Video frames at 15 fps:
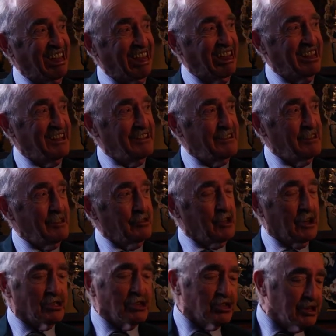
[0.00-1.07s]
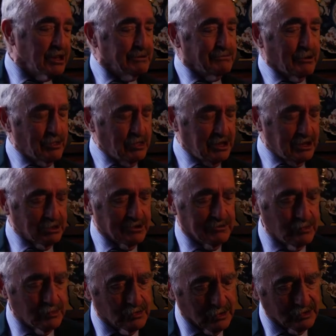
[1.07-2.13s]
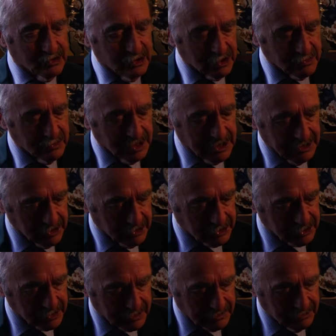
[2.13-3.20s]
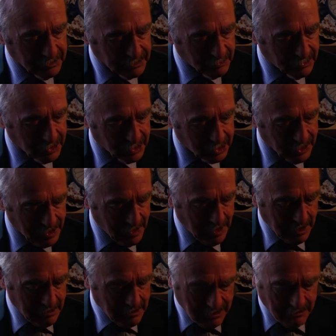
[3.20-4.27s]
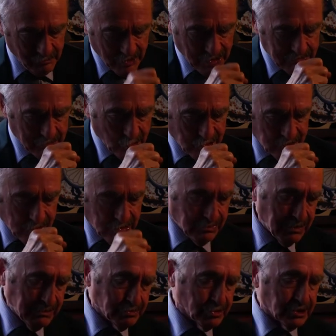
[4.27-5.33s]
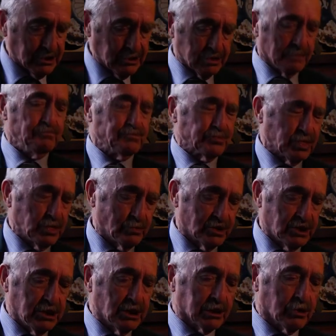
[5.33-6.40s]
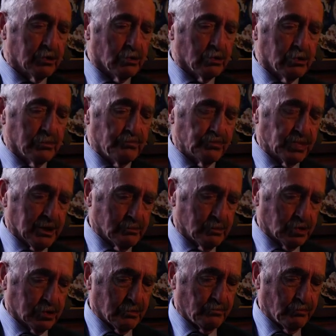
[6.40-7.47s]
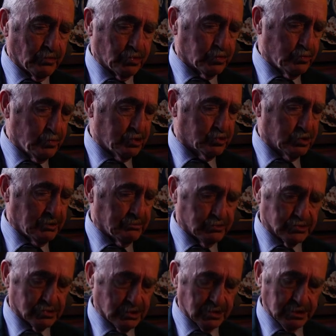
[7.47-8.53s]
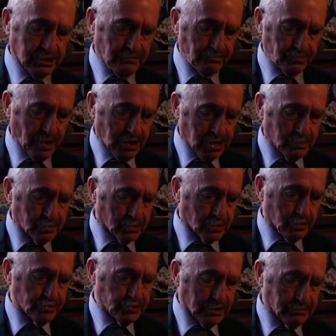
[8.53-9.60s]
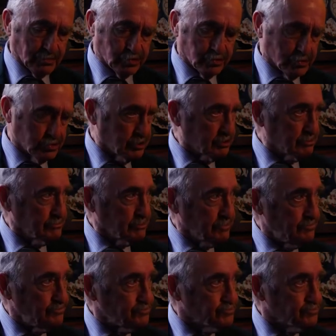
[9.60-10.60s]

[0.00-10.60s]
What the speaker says: other thing about the interview, not just with Alistair, but with with most of the people in it, they were nearly all, with two exceptions, I think, they were all done with John Herdman.